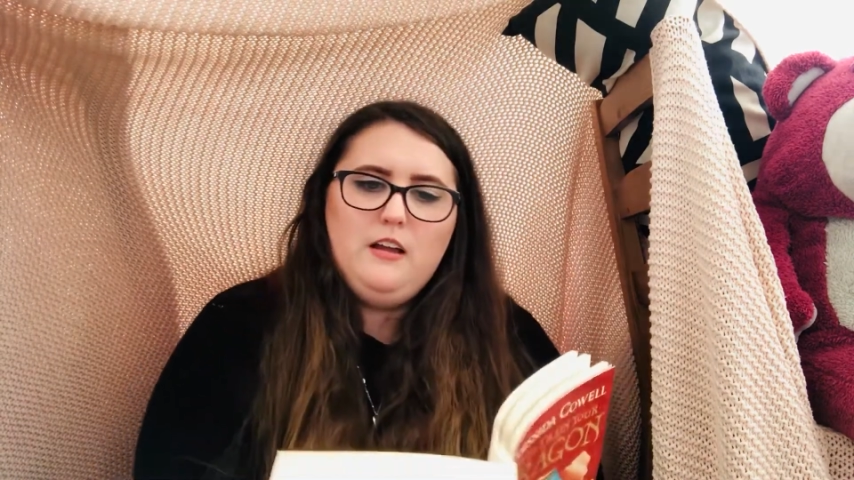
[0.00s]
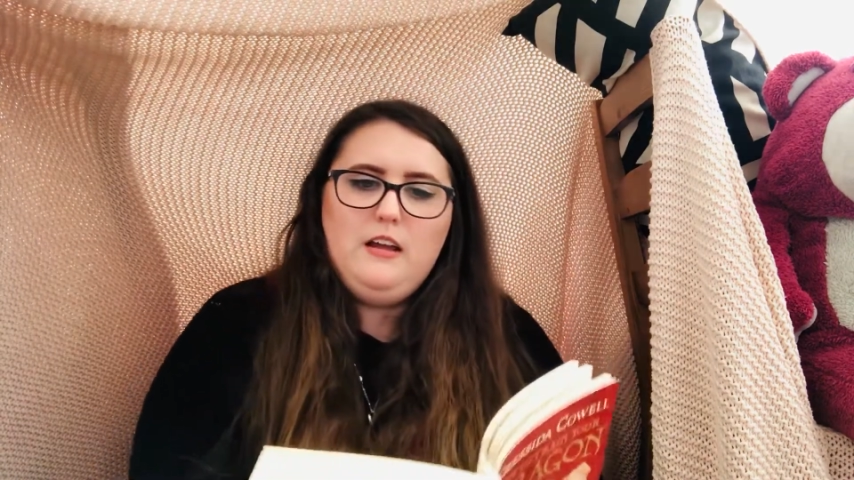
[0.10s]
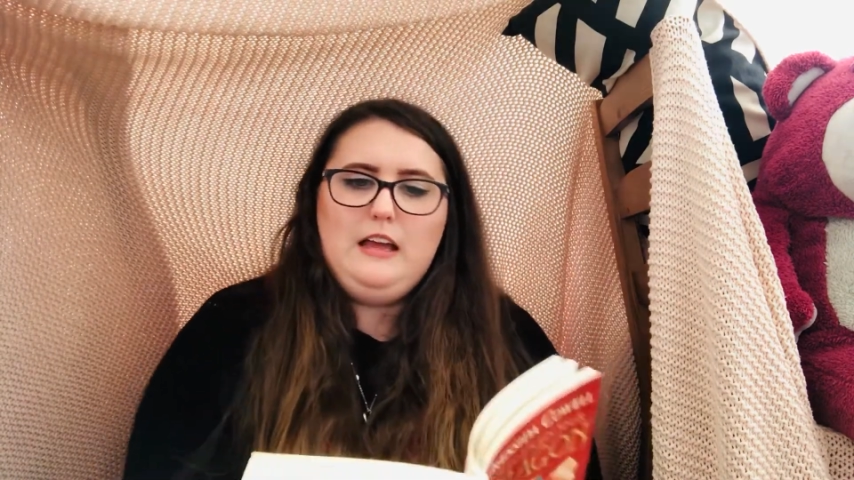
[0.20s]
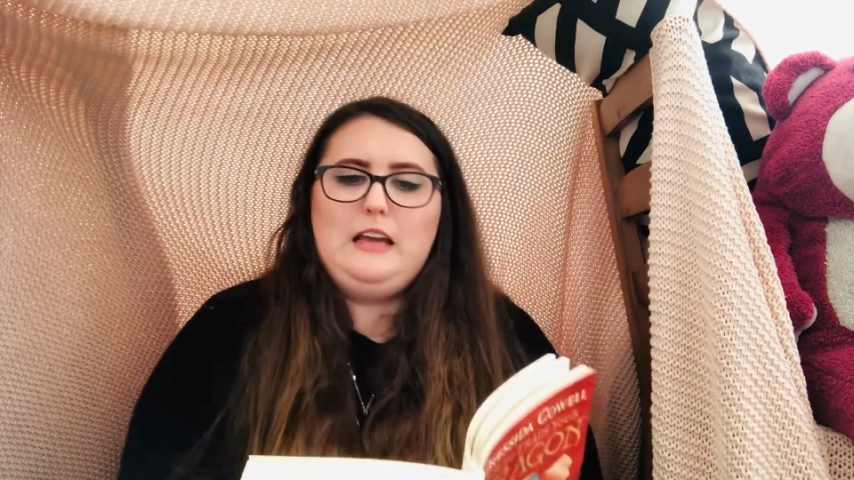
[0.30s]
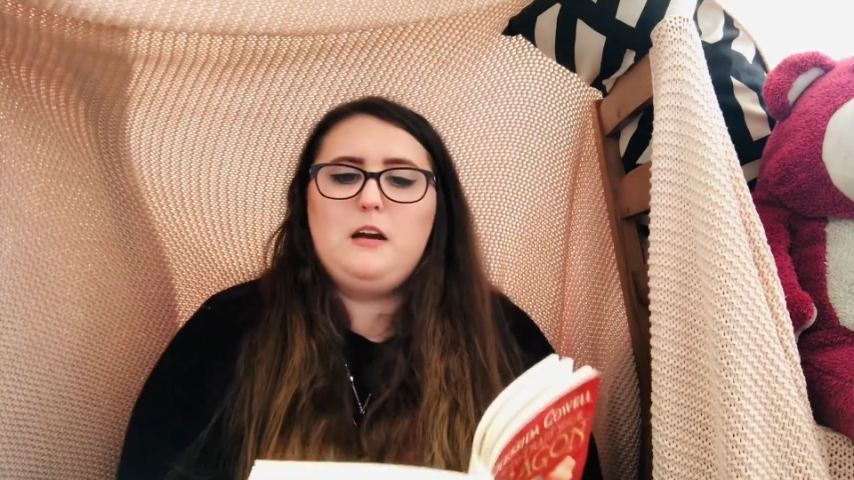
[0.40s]

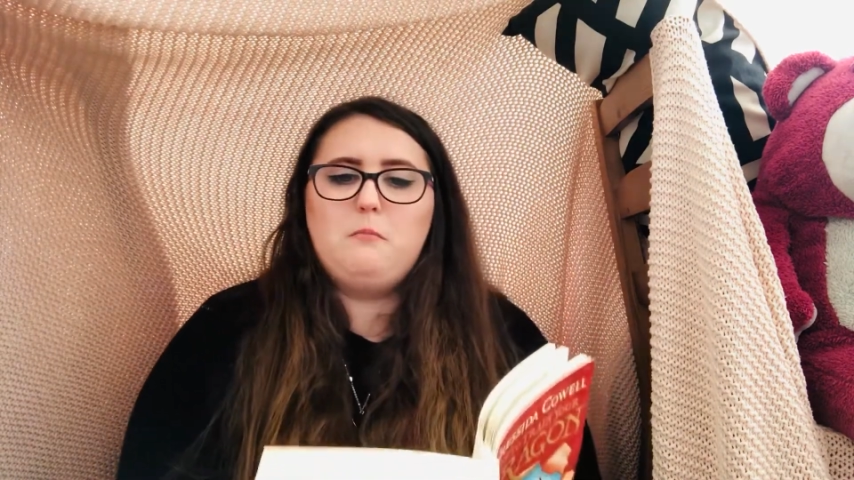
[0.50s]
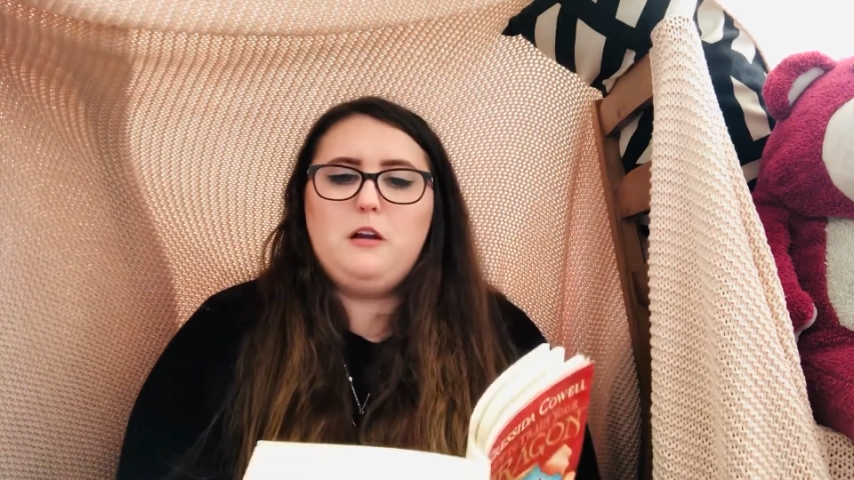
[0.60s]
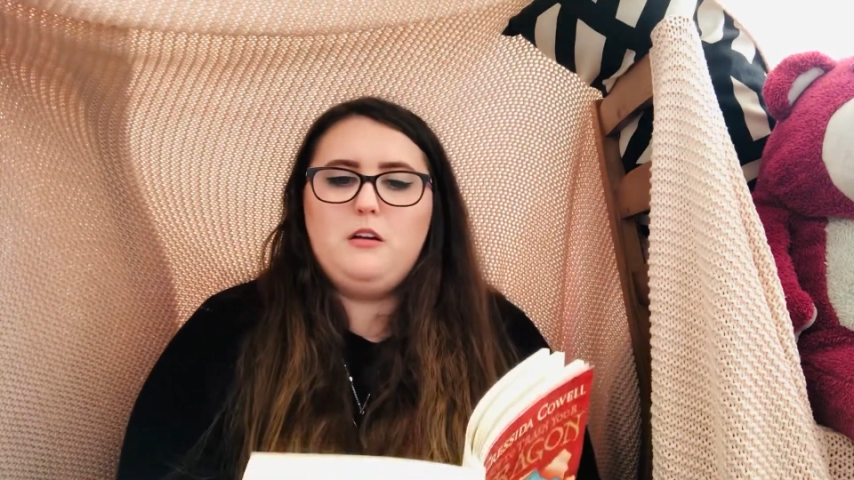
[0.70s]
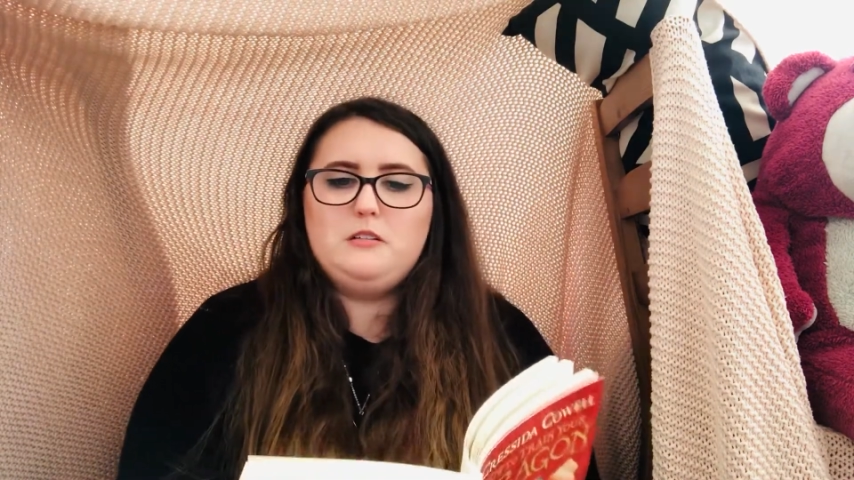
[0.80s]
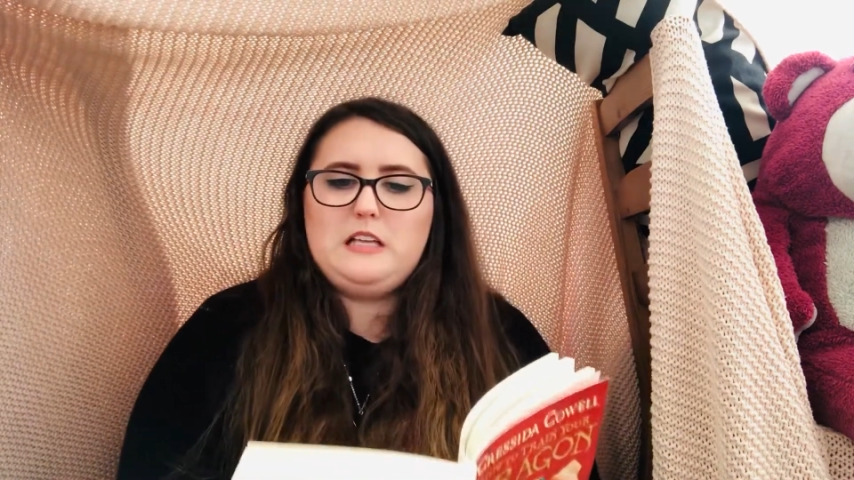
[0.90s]
Hiccup
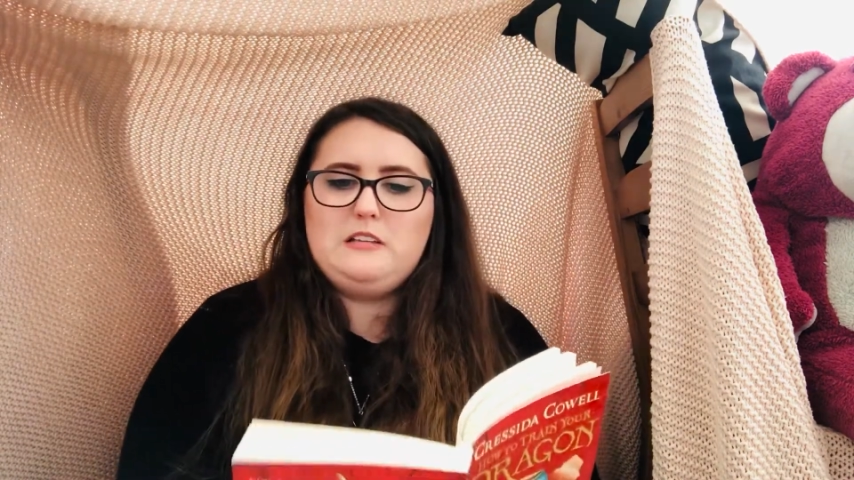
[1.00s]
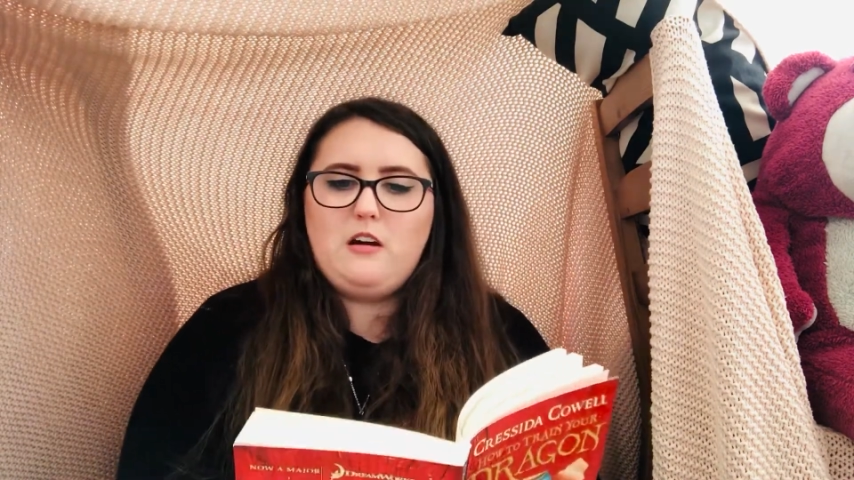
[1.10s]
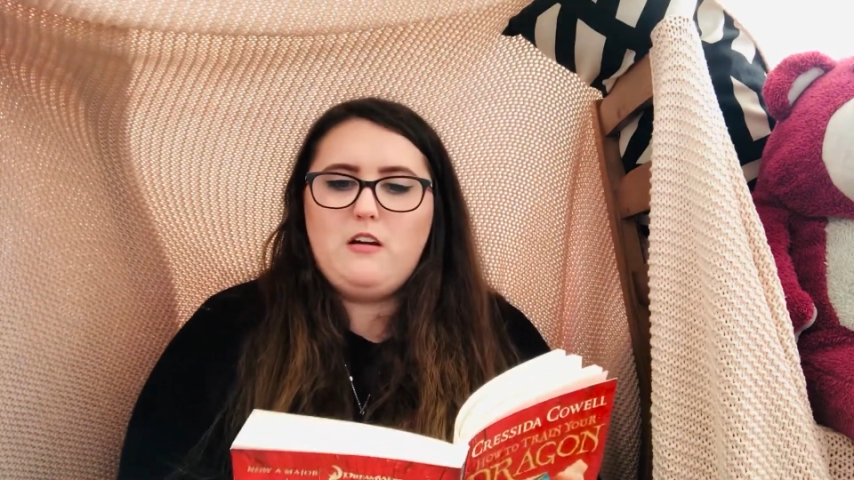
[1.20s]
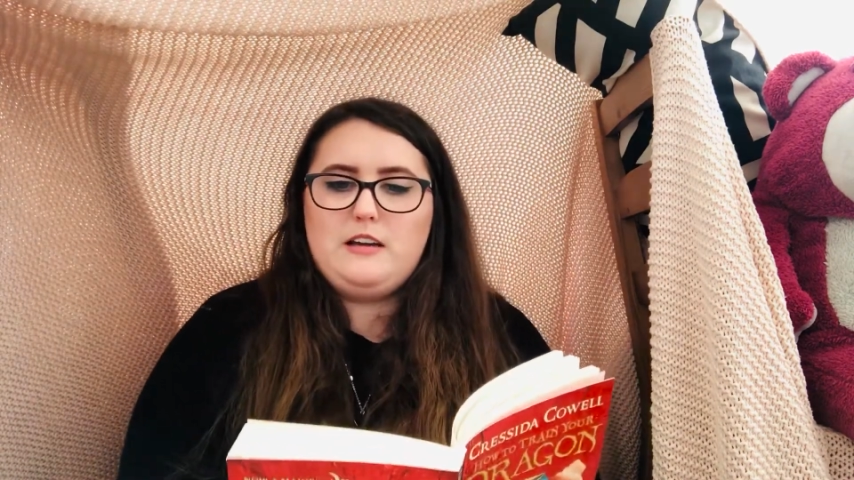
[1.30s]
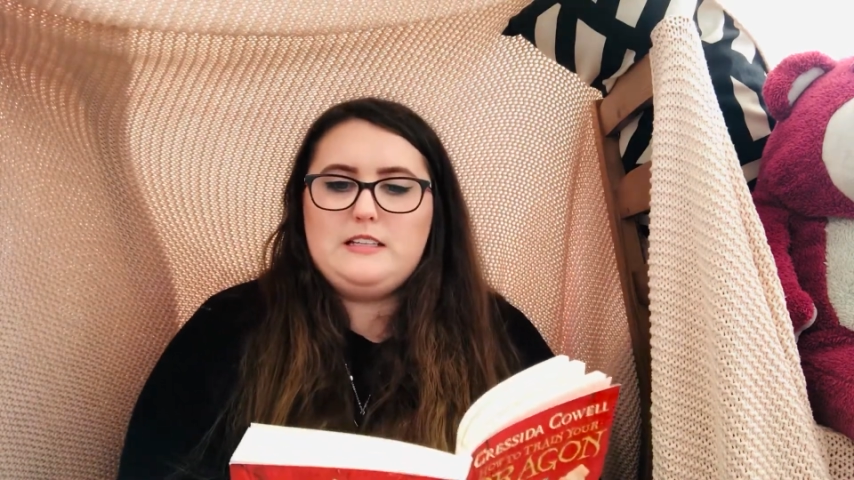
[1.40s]
closed his
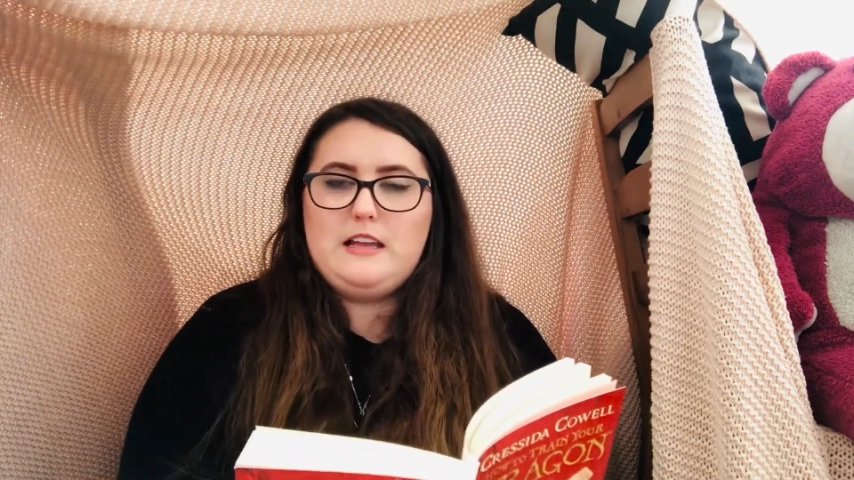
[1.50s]
eyes